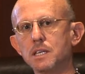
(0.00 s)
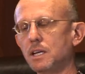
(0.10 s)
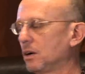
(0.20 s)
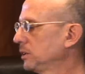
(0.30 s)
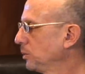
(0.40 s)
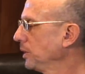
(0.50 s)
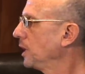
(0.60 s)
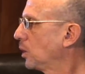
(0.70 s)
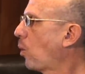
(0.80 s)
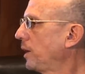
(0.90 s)
You know, it's really a
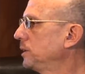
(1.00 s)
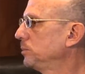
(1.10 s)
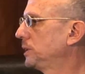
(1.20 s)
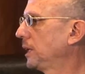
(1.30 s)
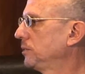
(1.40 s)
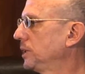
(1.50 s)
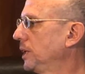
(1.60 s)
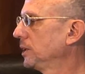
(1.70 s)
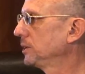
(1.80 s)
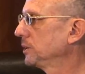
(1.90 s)
quantum set of
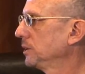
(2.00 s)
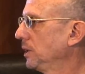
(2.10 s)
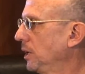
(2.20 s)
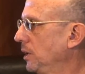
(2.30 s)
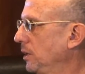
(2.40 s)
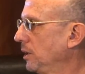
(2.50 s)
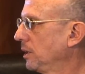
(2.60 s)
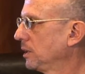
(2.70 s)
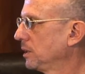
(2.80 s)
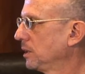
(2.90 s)
skills.
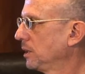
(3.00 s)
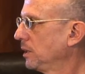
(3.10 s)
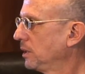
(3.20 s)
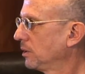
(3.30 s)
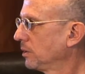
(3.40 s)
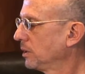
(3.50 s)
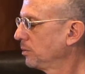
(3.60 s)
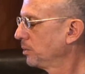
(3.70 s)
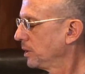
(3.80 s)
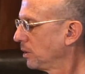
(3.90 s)
You
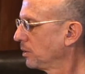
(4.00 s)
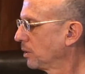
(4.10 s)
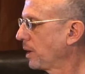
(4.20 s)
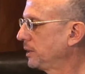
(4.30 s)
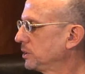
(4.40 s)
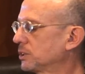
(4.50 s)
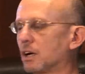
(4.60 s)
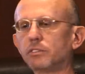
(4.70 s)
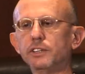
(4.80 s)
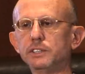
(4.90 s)
know, the, you know, the great
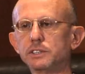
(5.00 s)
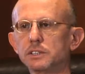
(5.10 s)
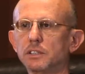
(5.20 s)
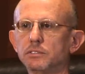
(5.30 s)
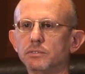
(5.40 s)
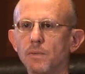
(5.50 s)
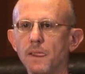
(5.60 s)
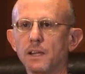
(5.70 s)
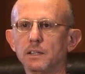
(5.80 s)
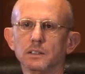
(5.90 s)
discoveries of
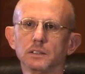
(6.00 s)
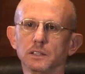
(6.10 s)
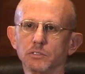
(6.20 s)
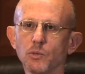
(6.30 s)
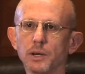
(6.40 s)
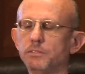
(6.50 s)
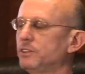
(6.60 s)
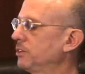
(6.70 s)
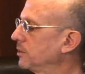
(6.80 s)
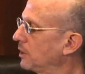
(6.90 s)
quantum physics